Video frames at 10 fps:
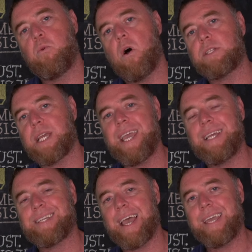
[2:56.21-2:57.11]
what
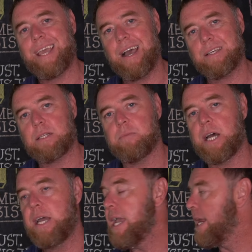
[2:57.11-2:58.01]
is a customer?
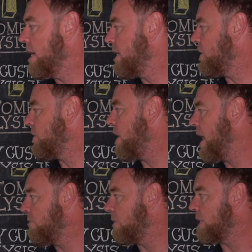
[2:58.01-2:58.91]
Now, the issue I
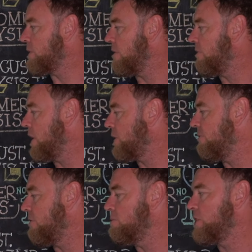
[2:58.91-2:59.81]
have with this definition
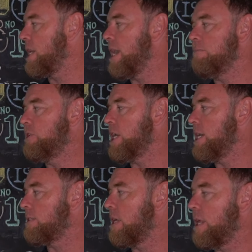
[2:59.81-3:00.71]
from CMG
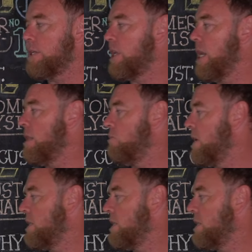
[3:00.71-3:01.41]
is that they're saying that we're